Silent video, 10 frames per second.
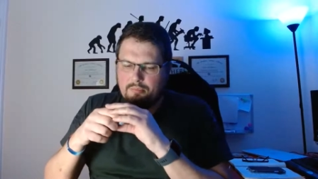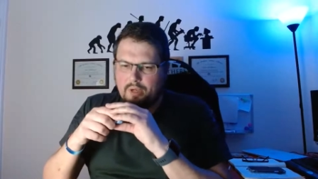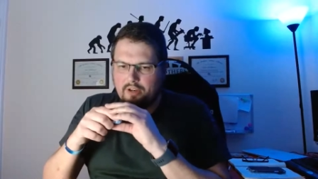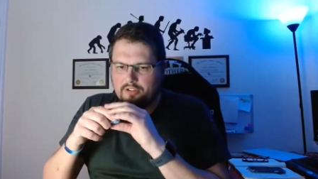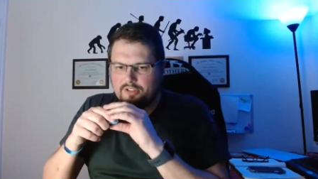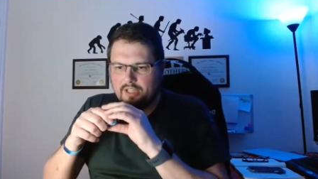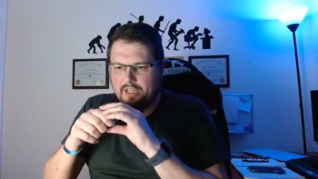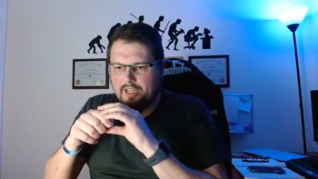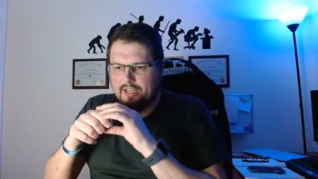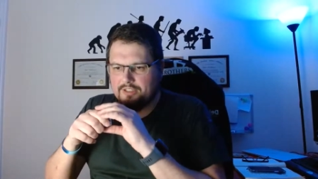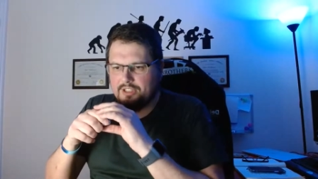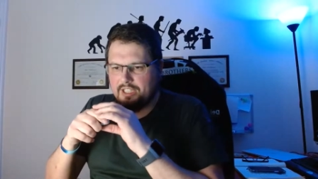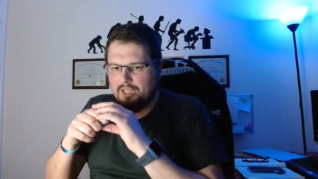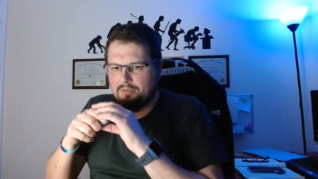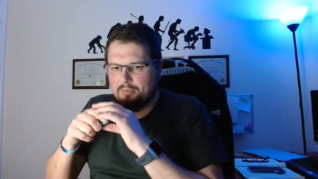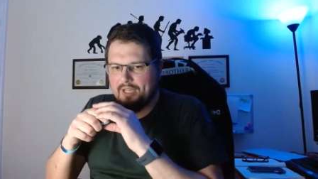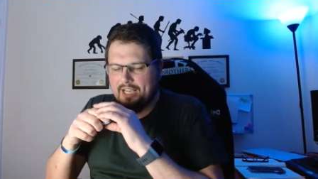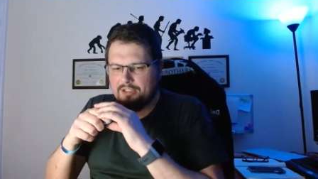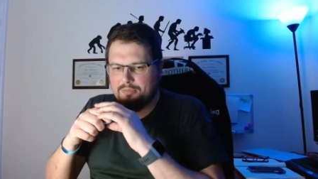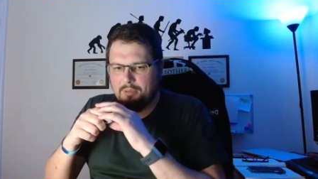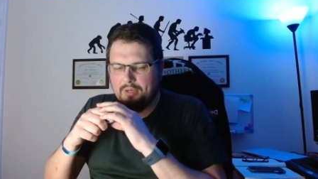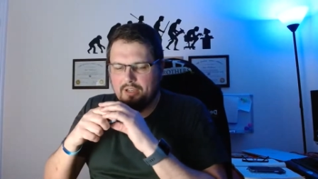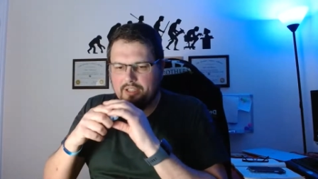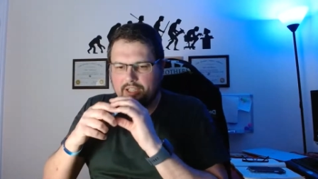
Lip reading: parents actually came to me and asked me about it,